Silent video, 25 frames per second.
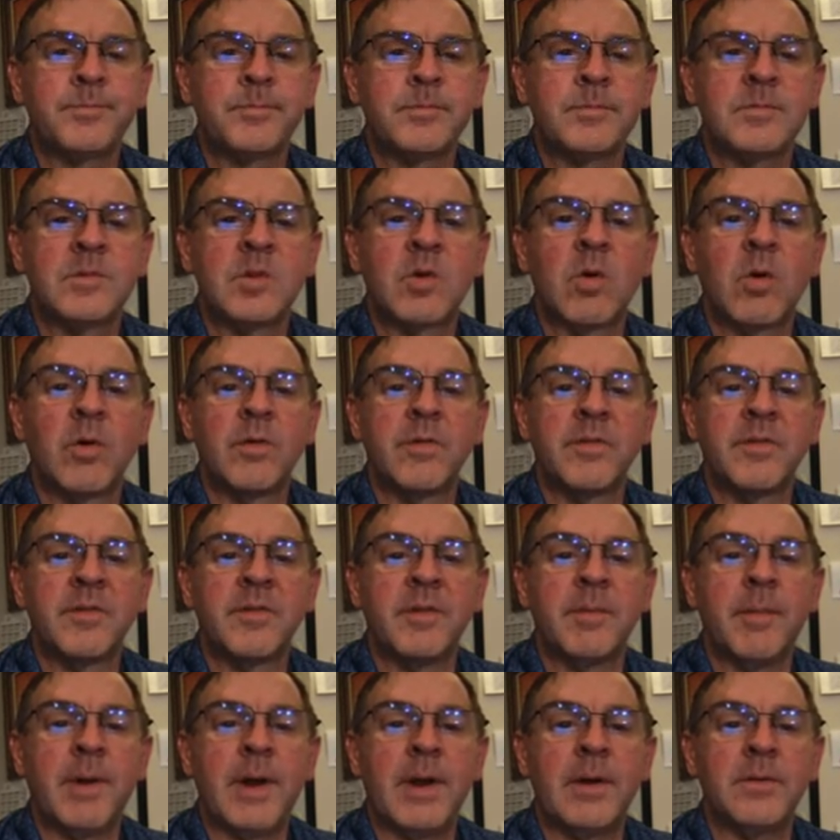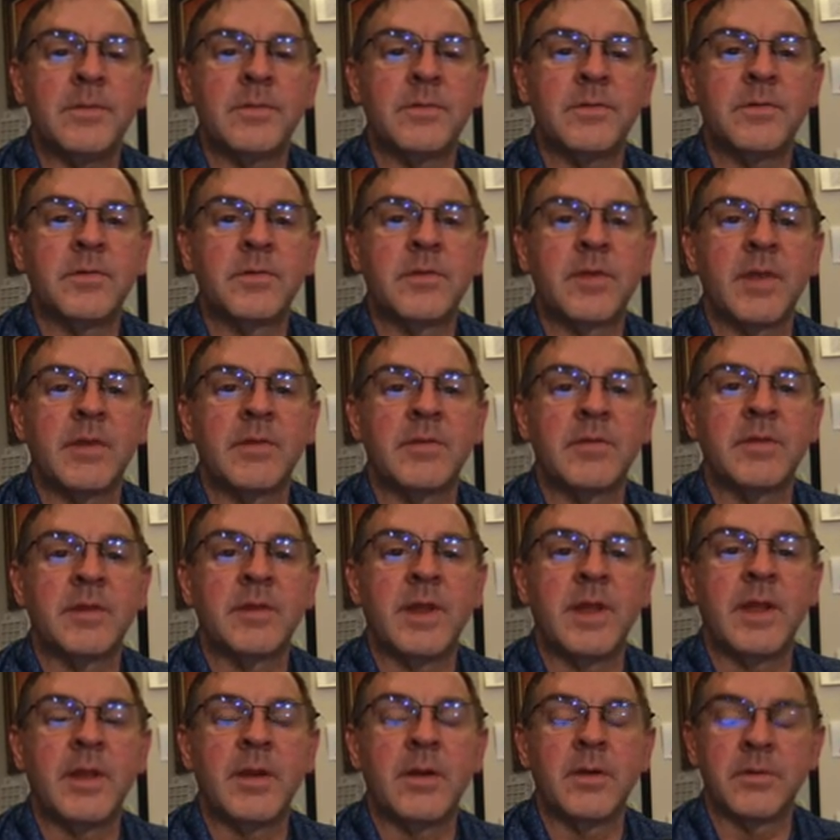towards the mountains as the
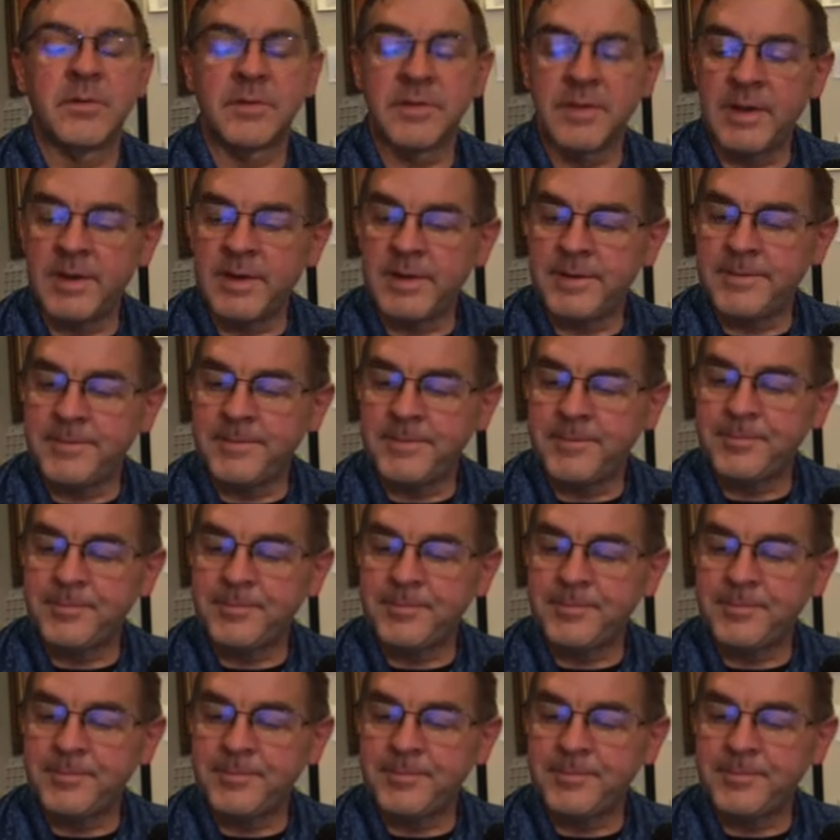day goes on.